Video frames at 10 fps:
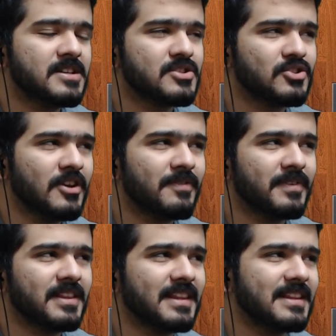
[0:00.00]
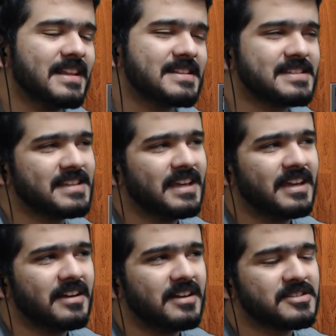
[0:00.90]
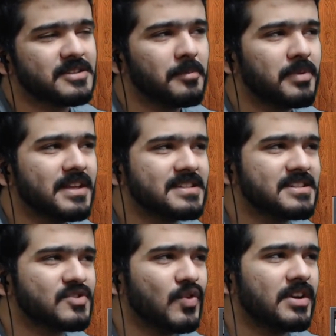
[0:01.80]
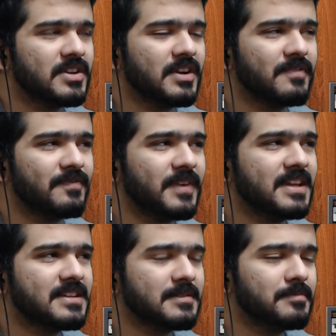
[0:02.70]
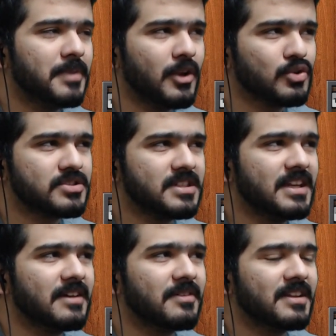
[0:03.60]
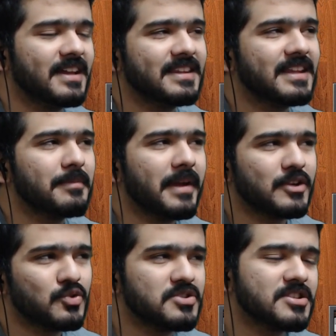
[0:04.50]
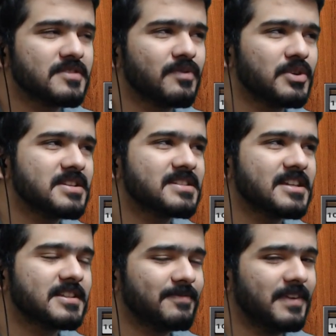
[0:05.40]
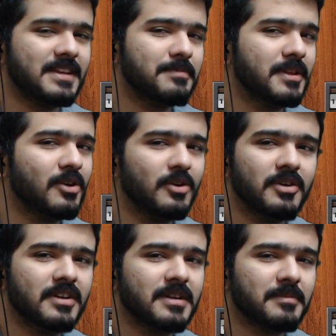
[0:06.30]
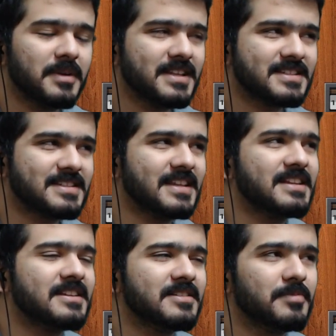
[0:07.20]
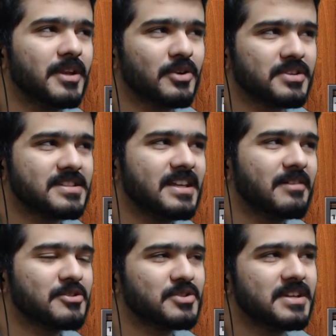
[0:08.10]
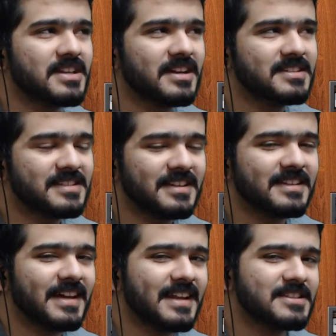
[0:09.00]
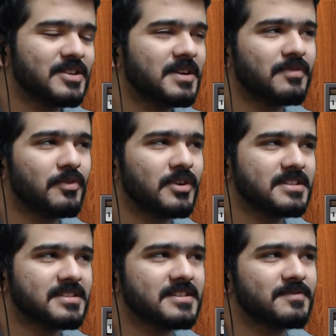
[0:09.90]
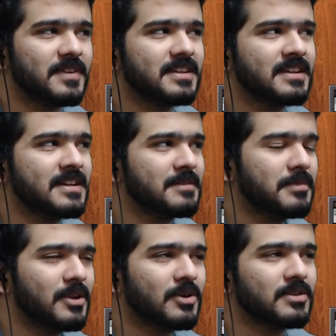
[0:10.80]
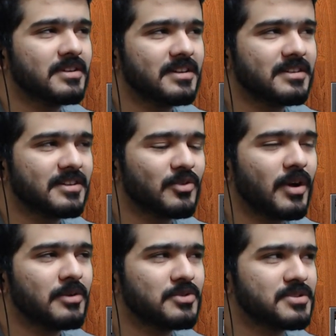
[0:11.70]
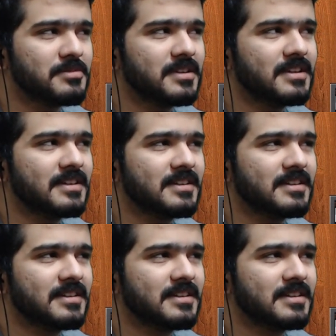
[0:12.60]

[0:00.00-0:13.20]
So if let's say some place is 300 feet below sea level and their metro is just 46 feet below, but it's still below the sea level, so you consider that as 346 feet below the ground or something,